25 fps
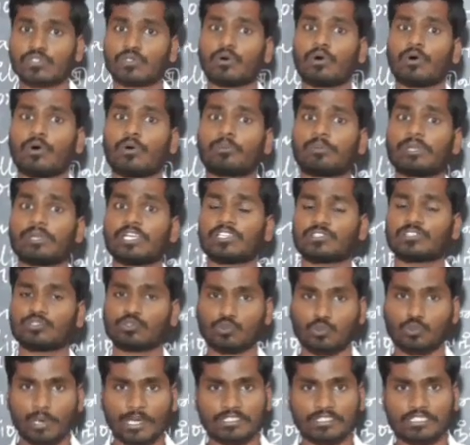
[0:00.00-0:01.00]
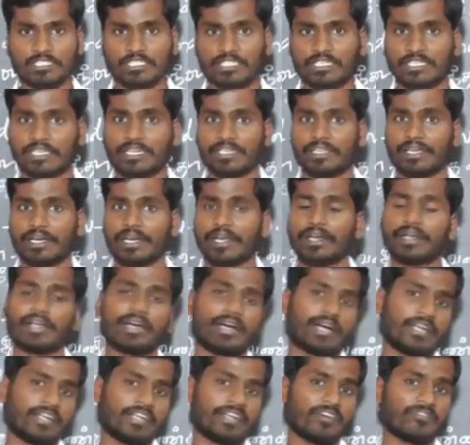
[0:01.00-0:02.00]
So please do watch it till the end
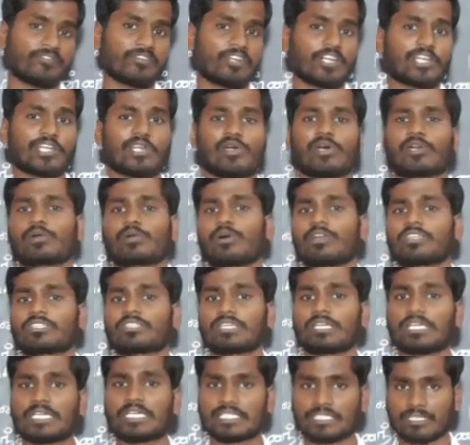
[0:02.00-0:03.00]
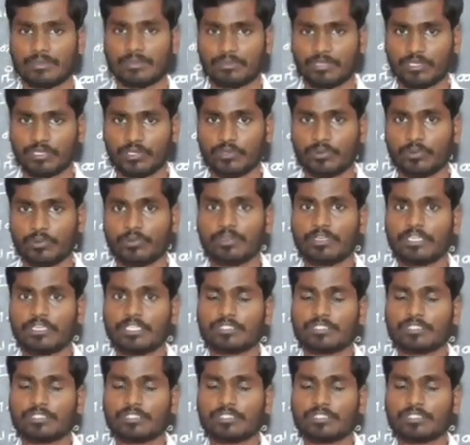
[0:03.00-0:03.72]
and definitely you are going to learn something new.